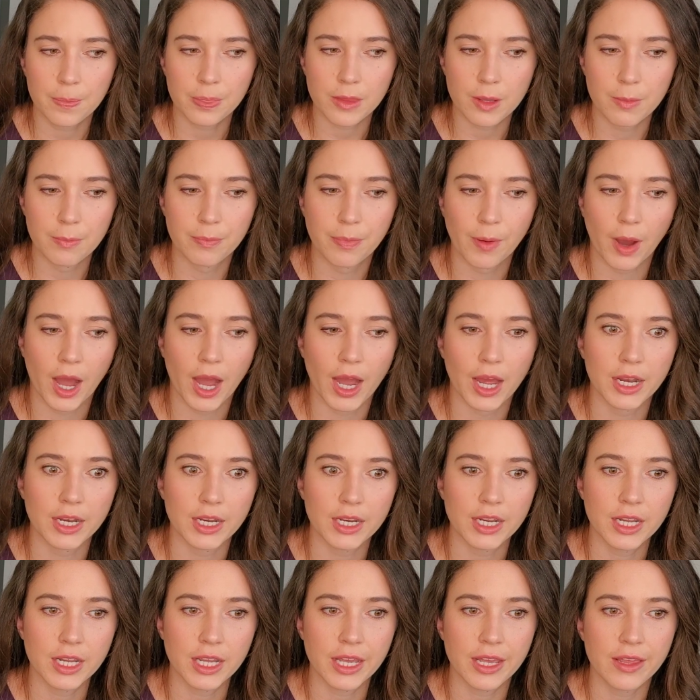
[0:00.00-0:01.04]
But
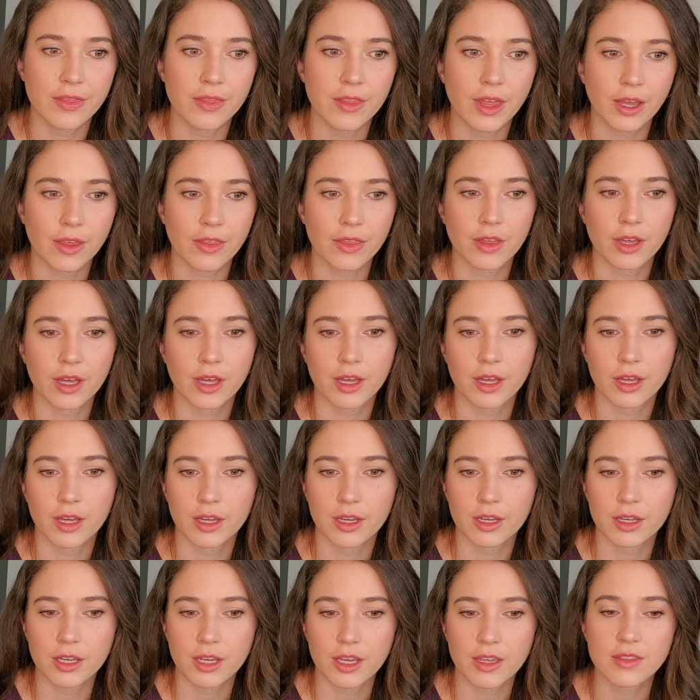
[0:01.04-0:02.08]
in like
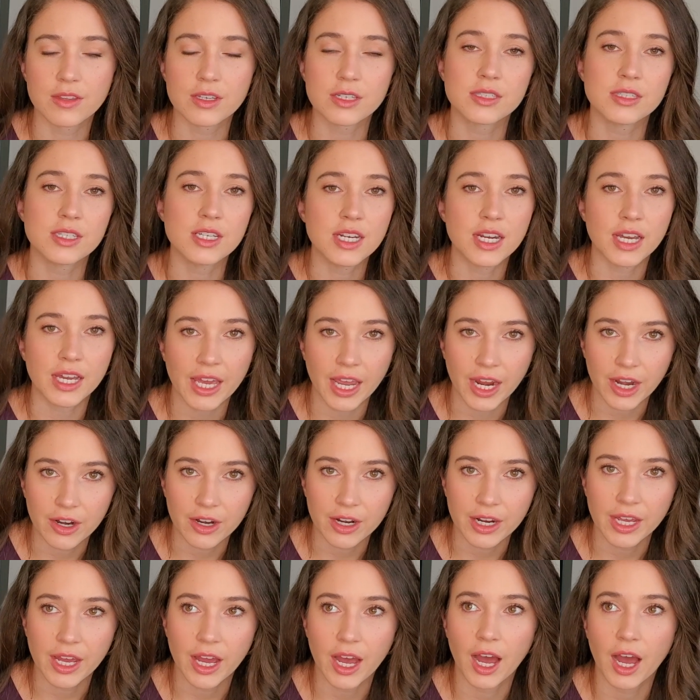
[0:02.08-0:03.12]
in the scenic
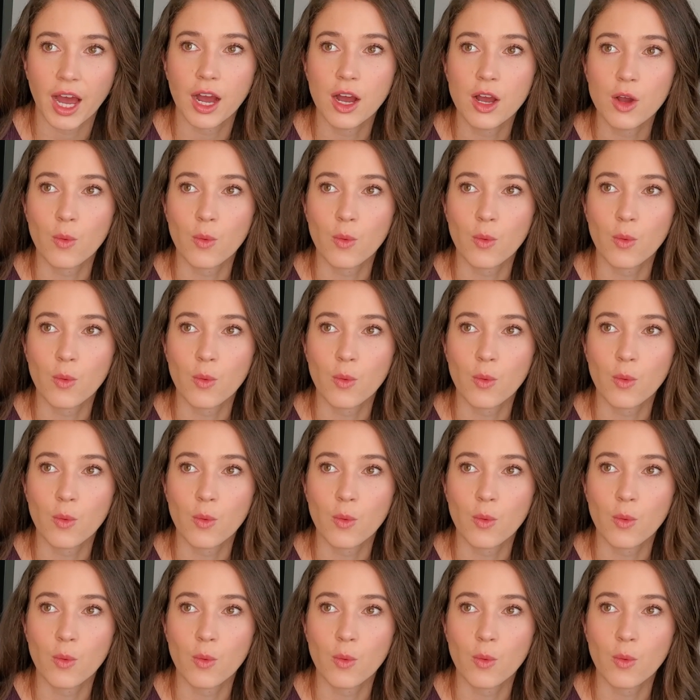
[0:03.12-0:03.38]
area,